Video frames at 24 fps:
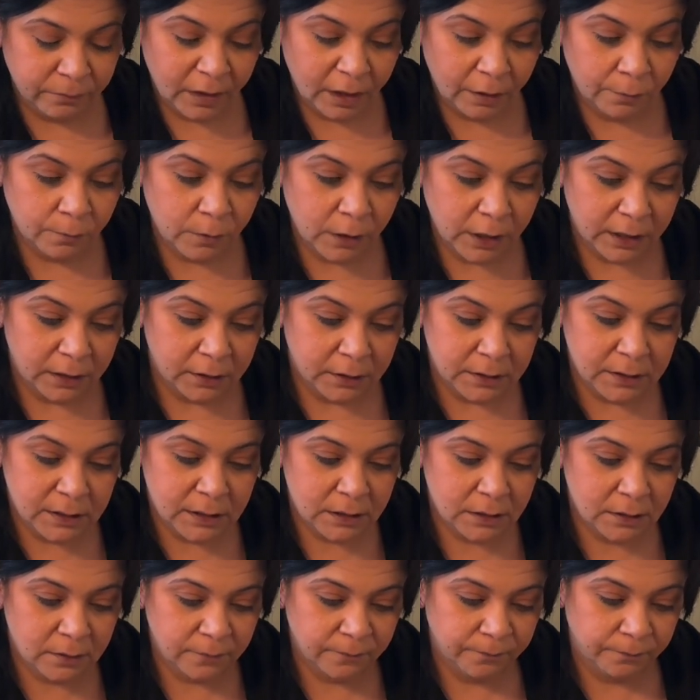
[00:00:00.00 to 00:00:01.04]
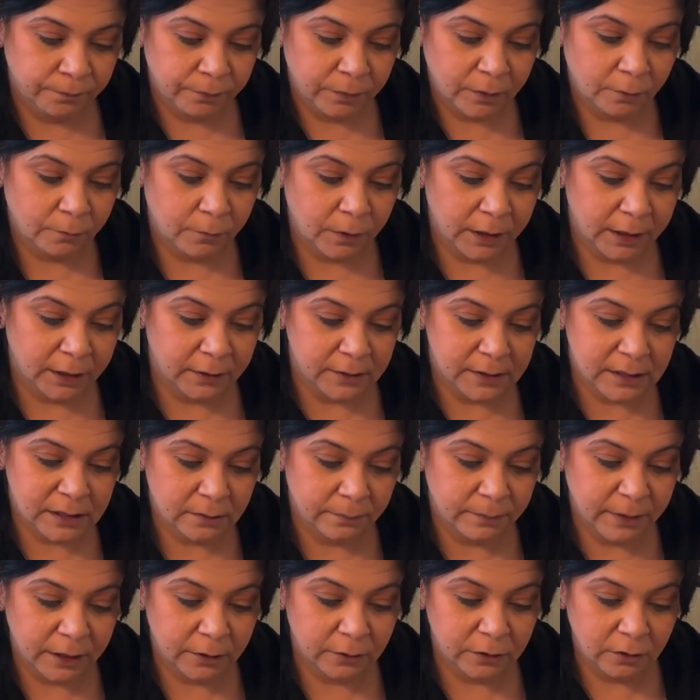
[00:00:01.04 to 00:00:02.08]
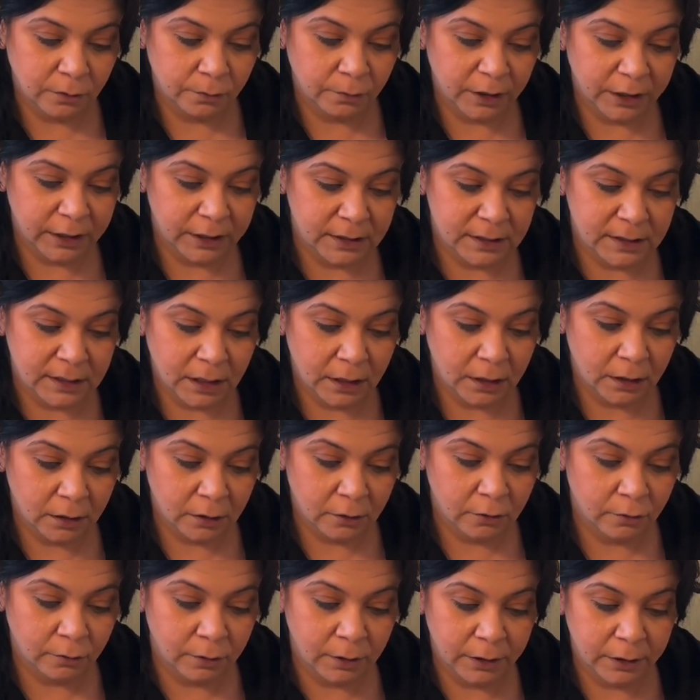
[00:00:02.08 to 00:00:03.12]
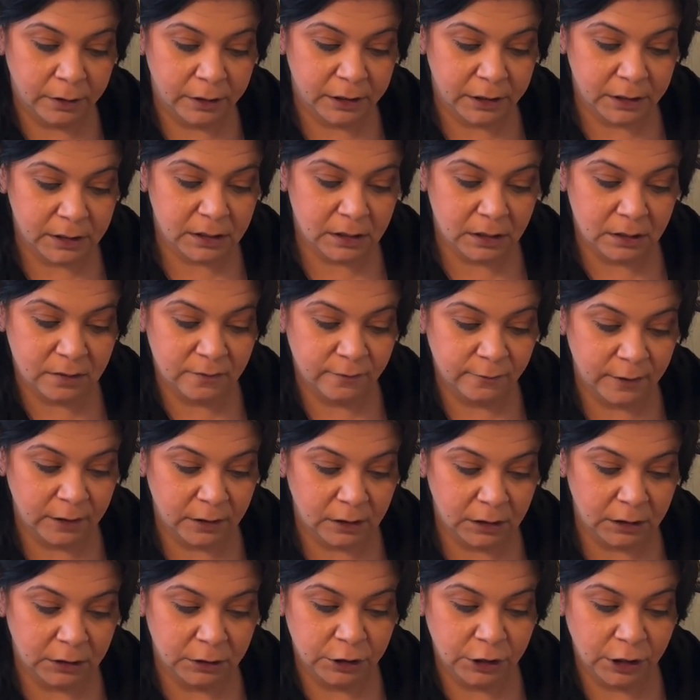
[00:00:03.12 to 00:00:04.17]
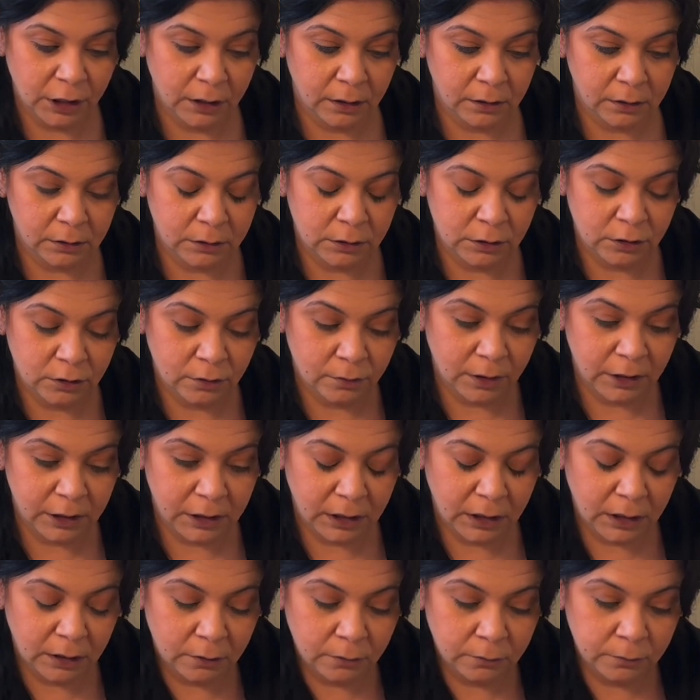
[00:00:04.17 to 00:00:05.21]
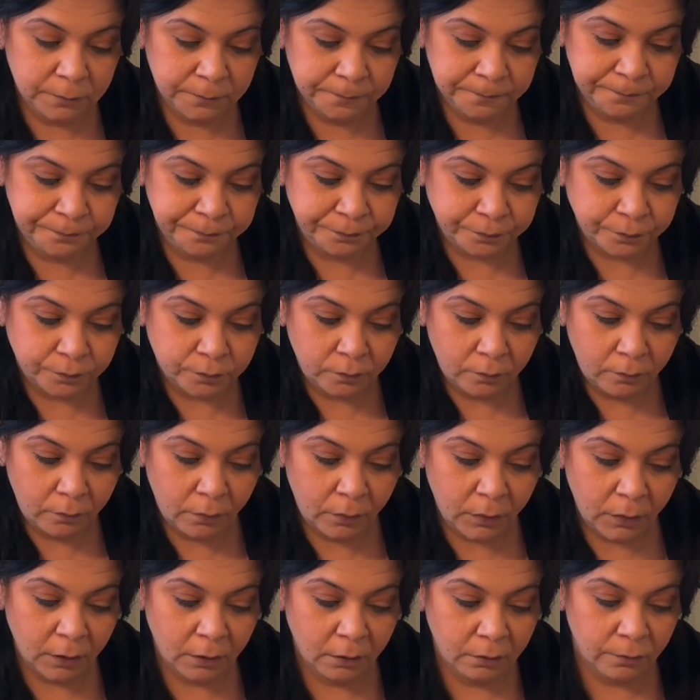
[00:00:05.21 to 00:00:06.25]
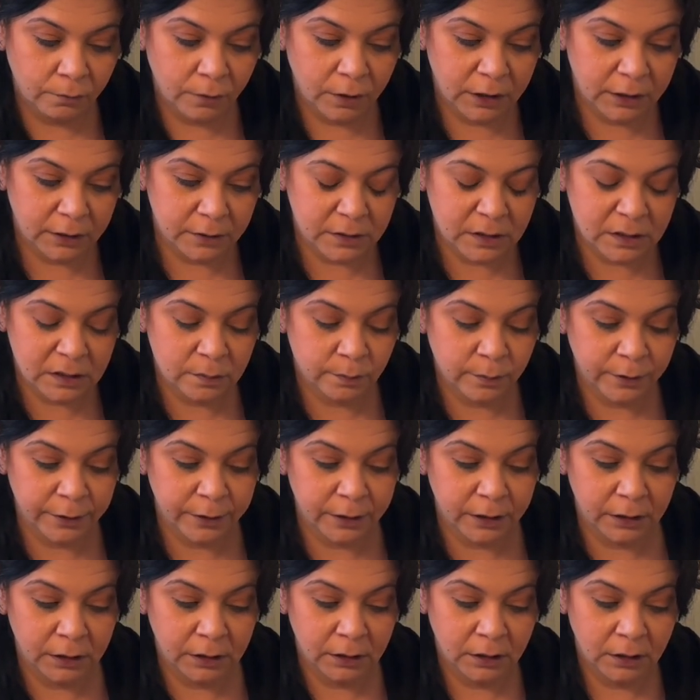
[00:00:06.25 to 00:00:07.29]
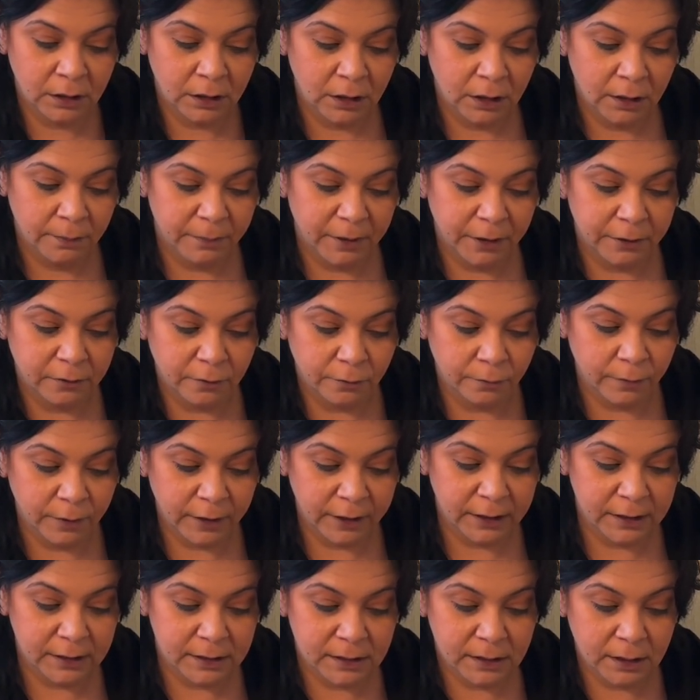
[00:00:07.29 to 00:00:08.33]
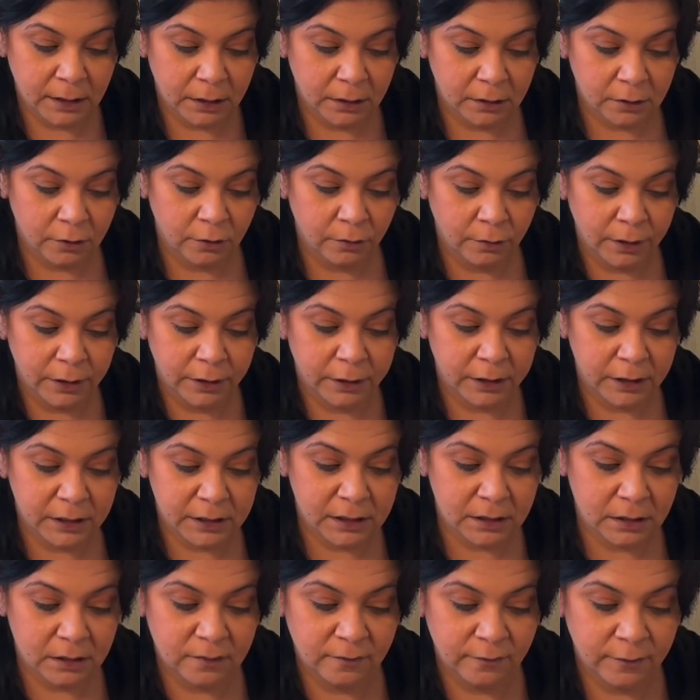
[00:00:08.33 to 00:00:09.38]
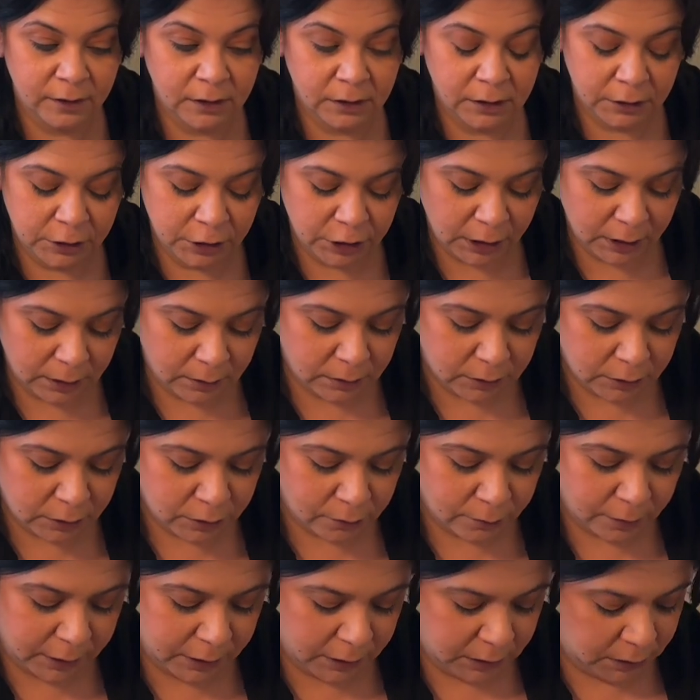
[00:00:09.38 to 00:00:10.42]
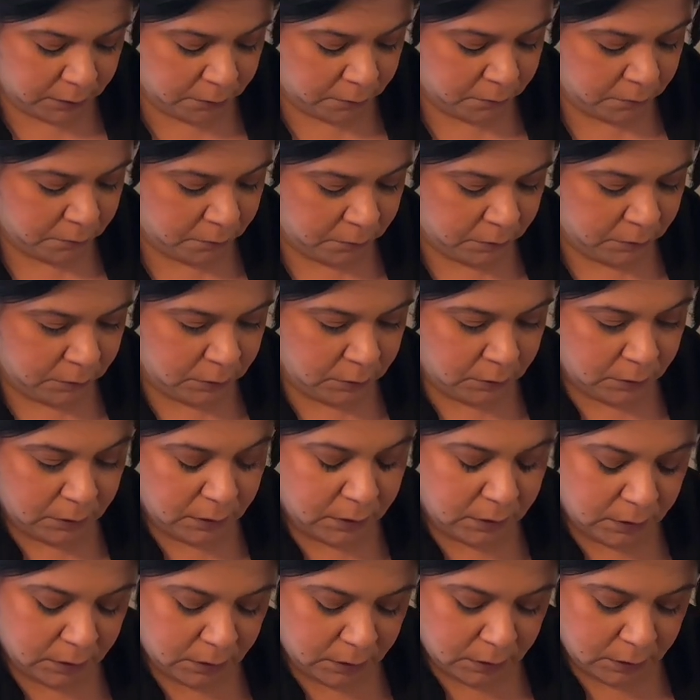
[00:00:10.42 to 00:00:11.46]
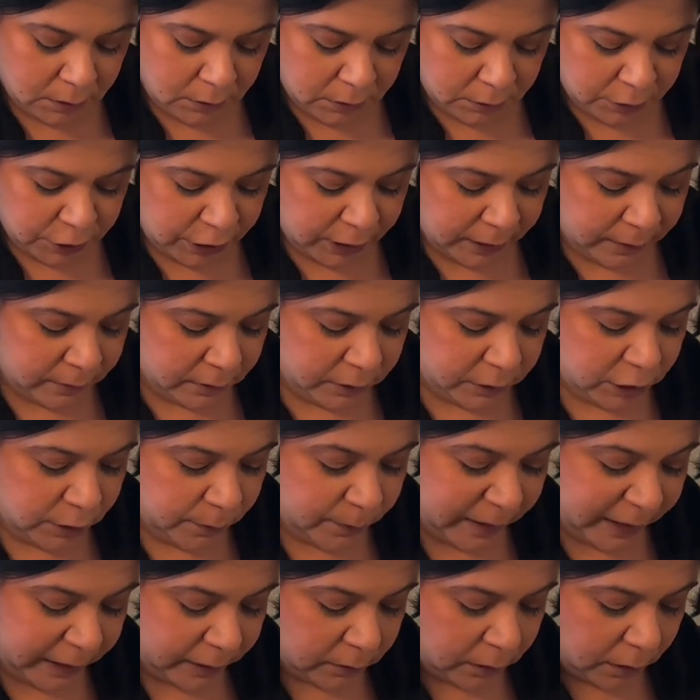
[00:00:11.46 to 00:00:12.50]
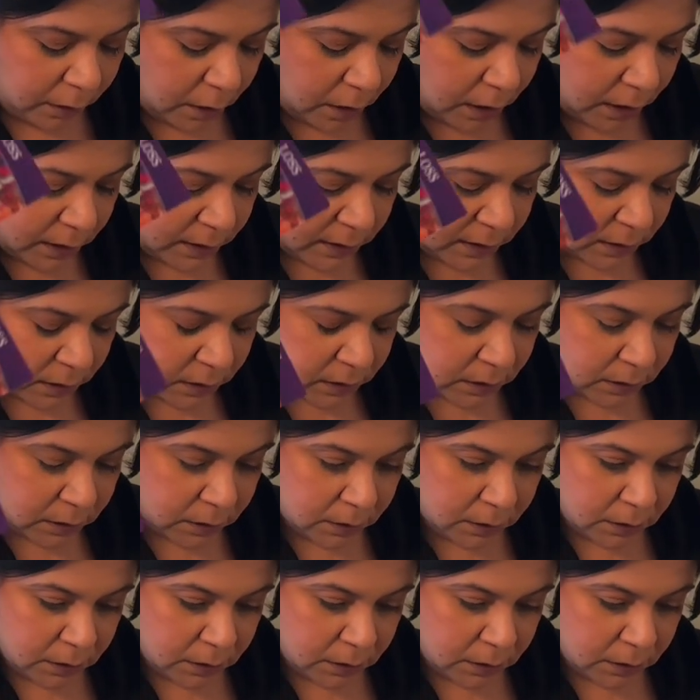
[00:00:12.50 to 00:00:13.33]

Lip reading: What else? What else about the ways that Aquarius is feeling challenged right now? What else, Spirit, about the ways that Aquarius is feeling challenged right now? Challenged by loss.